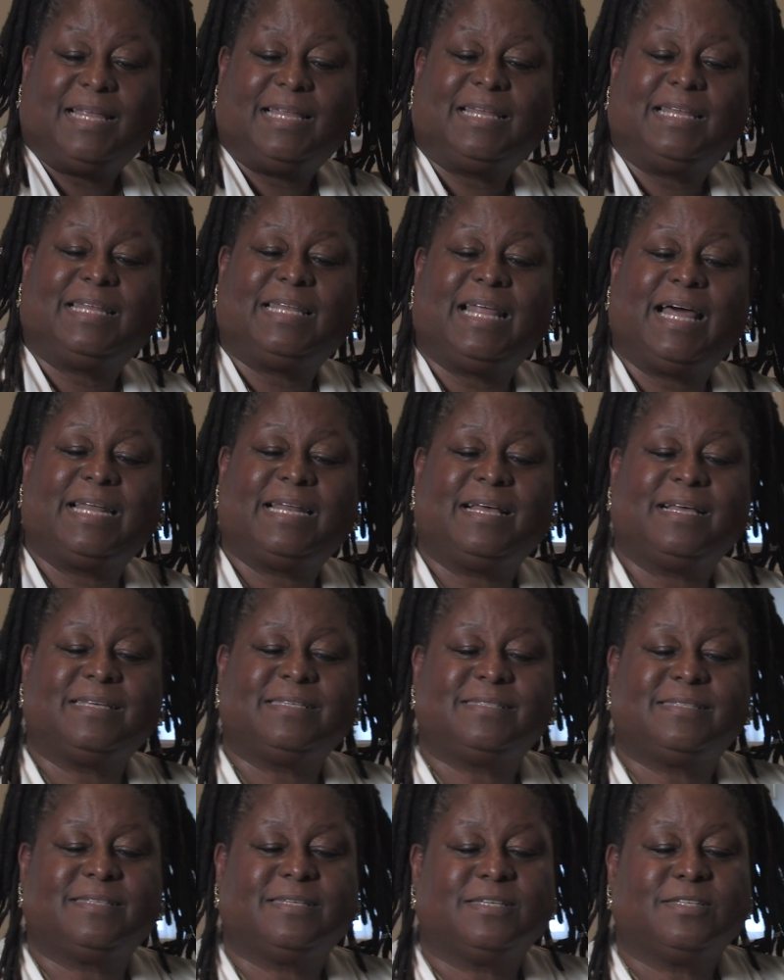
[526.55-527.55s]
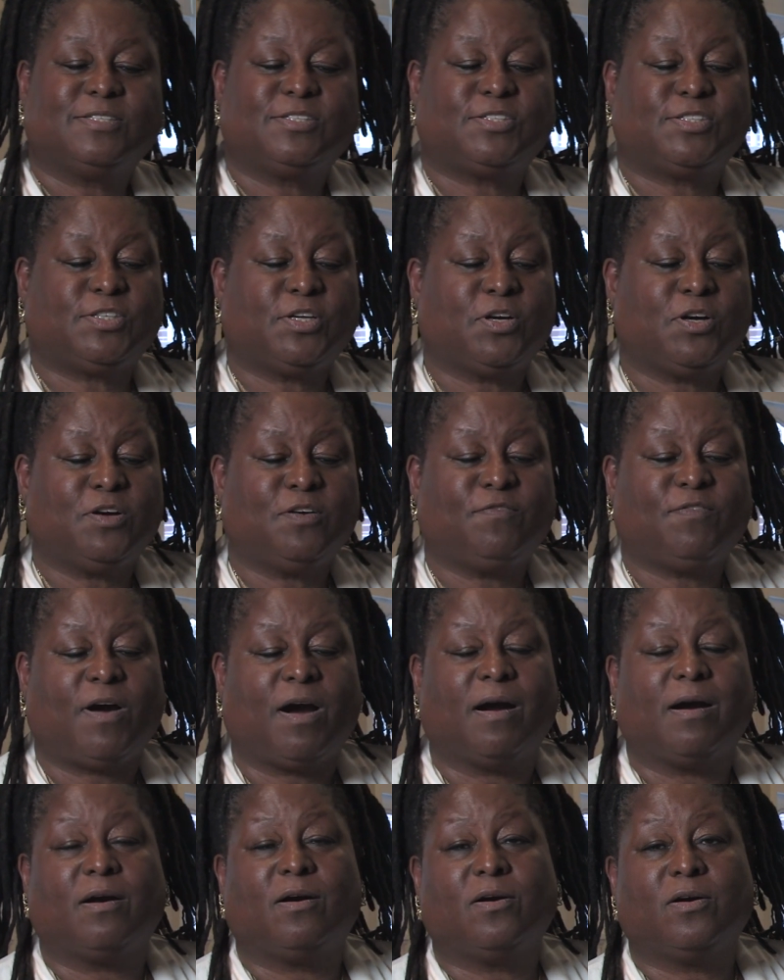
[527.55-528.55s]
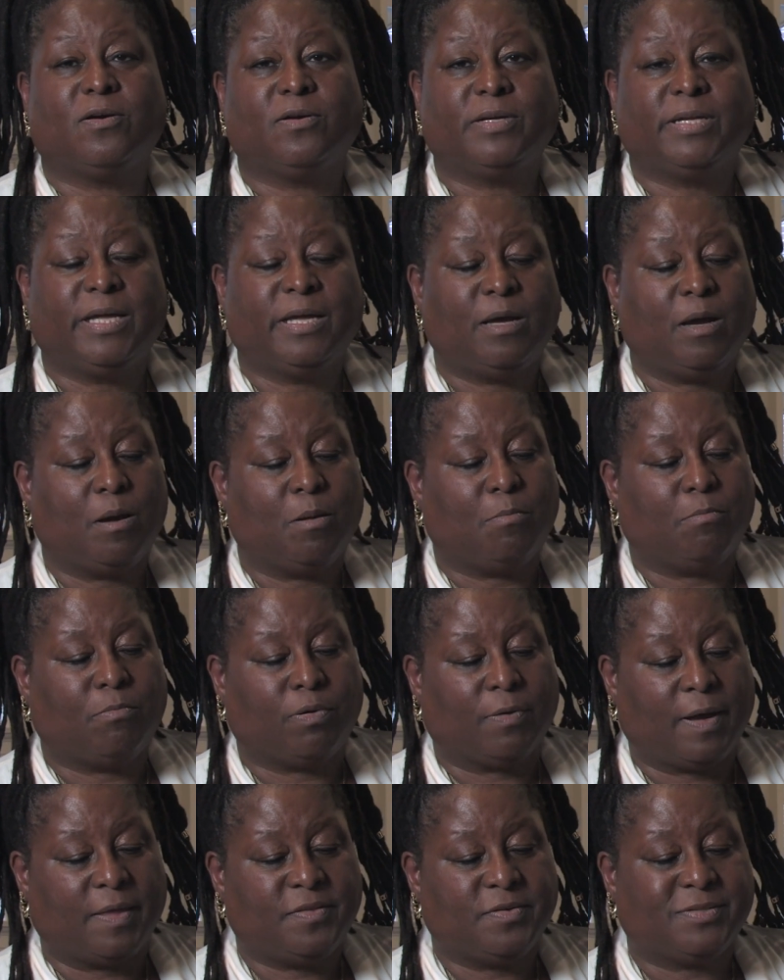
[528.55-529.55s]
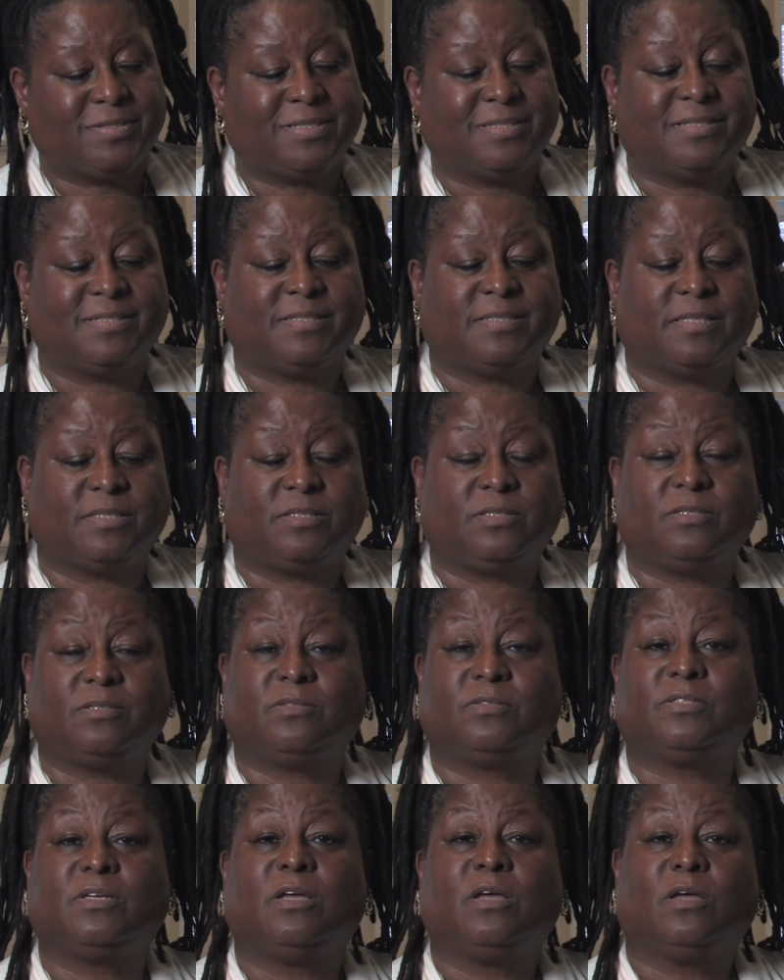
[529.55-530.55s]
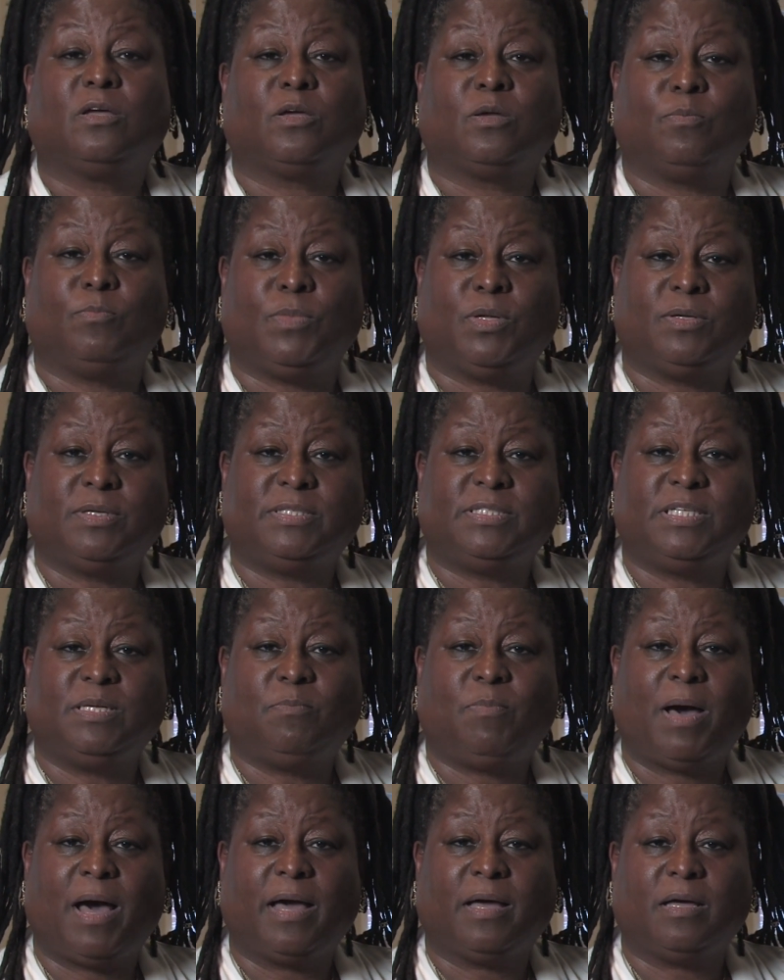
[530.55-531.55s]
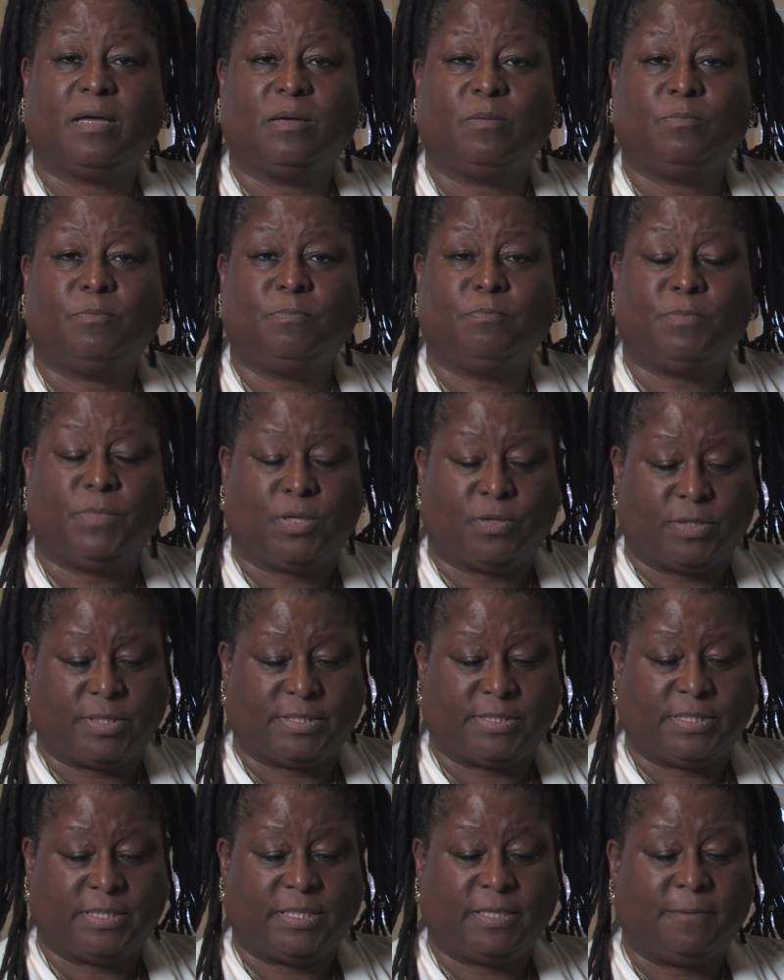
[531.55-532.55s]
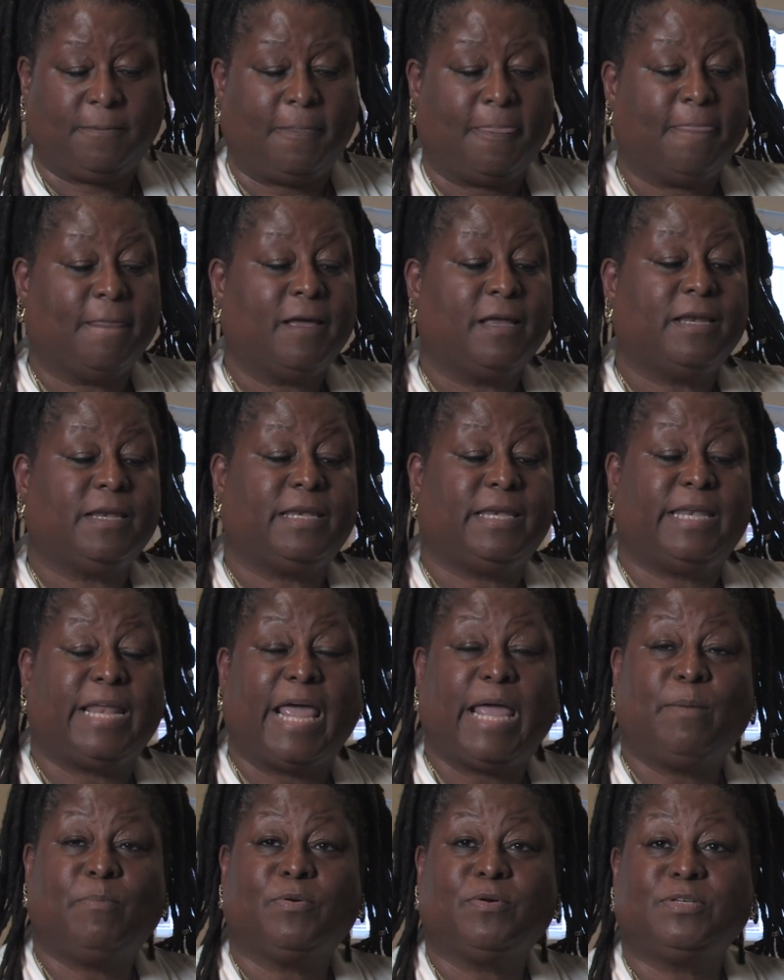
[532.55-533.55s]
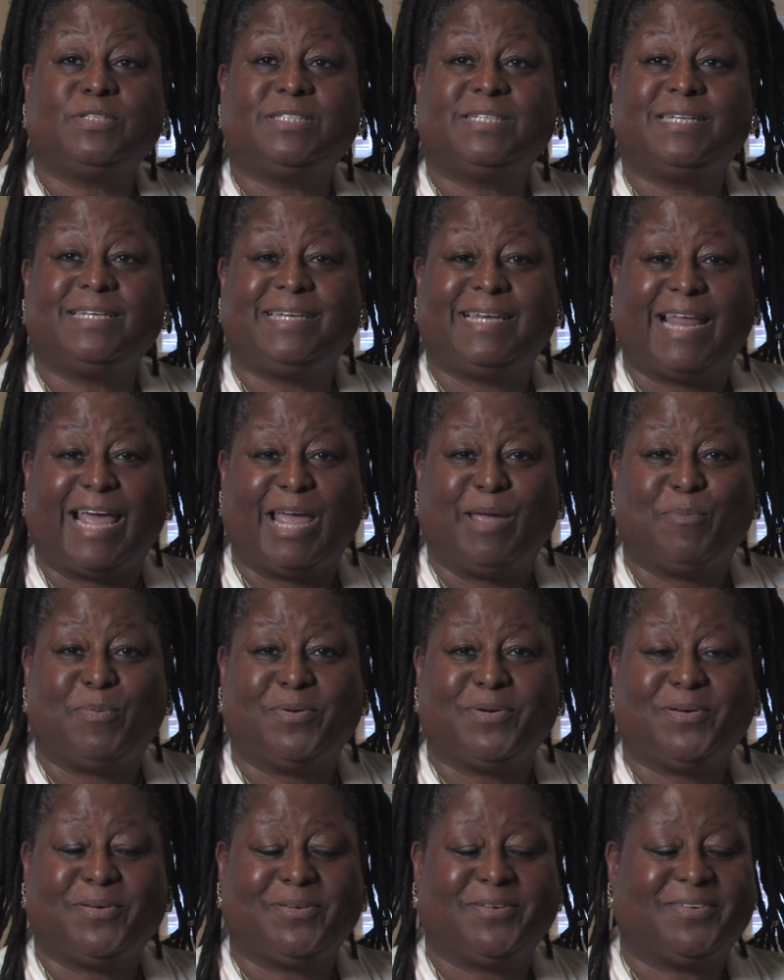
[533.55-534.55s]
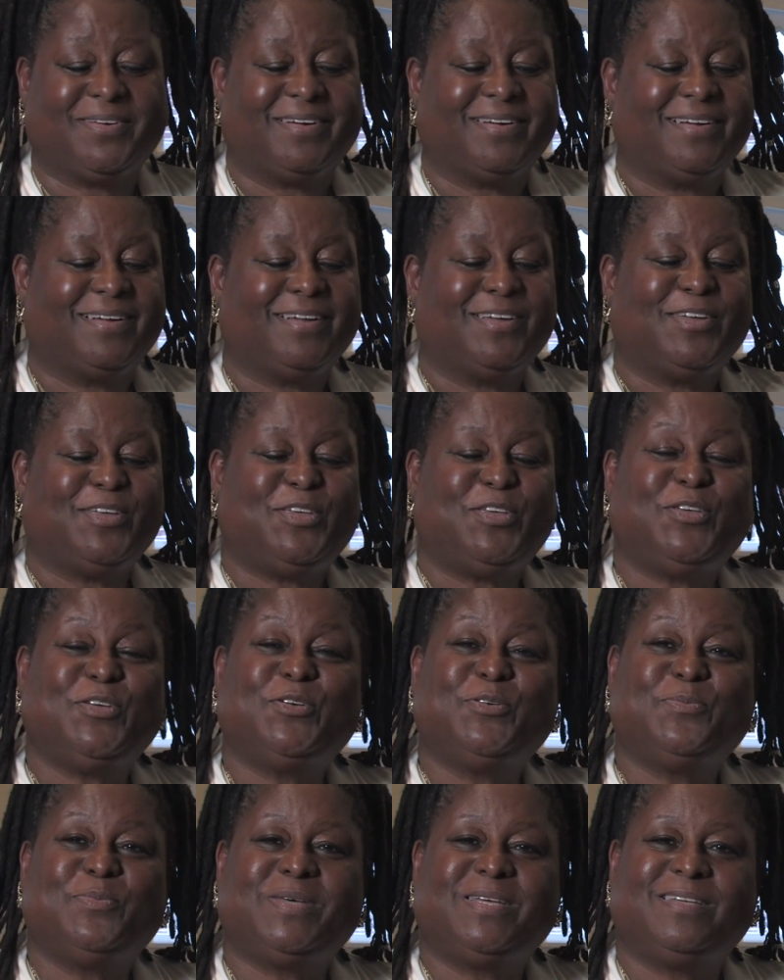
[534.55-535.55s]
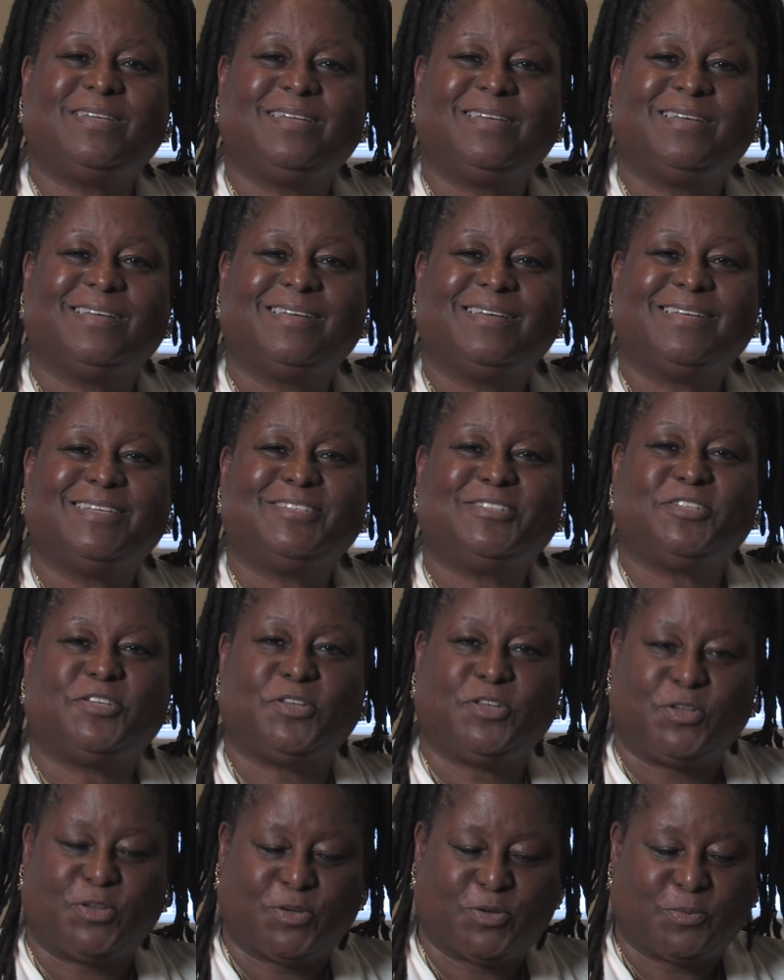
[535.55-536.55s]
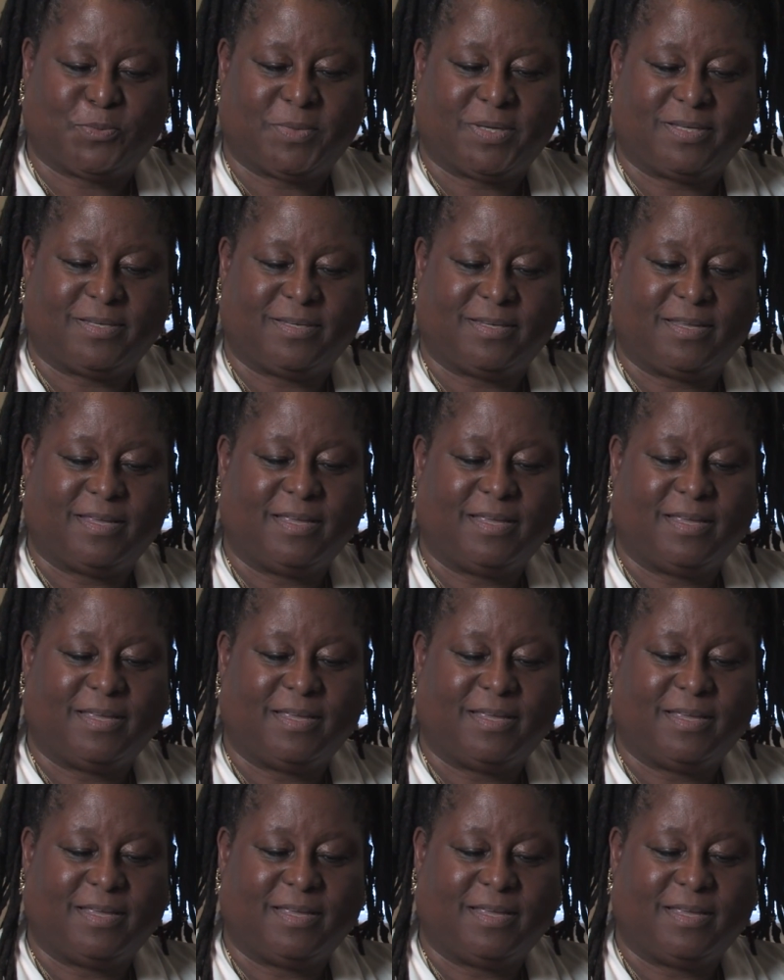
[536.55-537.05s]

Let us serve our hurting brothers and sisters community by community, neighbor to neighbor, human to human.